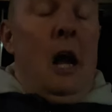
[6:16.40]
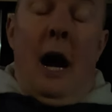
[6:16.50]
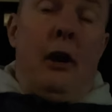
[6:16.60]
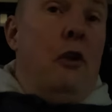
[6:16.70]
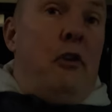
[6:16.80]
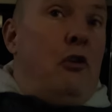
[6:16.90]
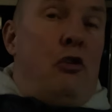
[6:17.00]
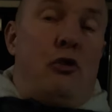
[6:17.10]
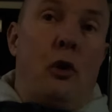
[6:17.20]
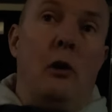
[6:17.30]
I don't know if it's
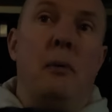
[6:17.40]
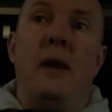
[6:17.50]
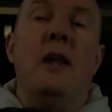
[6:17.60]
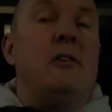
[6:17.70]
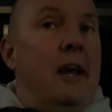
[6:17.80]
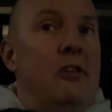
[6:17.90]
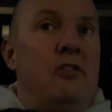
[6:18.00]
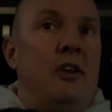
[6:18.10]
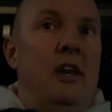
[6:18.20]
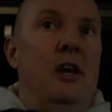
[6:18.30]
struggling with the
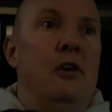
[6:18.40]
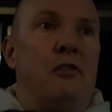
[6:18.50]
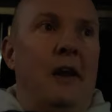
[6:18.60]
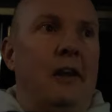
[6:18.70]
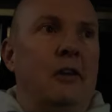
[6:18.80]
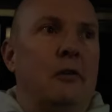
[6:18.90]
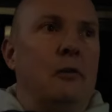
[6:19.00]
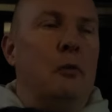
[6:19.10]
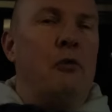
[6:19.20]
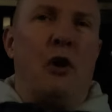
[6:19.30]
intensity of
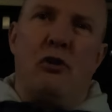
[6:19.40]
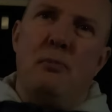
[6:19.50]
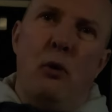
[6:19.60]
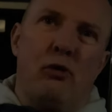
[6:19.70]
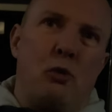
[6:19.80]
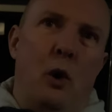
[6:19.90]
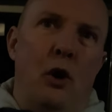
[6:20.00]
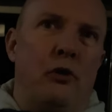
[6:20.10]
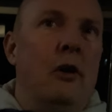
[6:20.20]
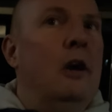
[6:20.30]
we've got a small
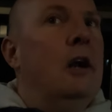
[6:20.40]
squad.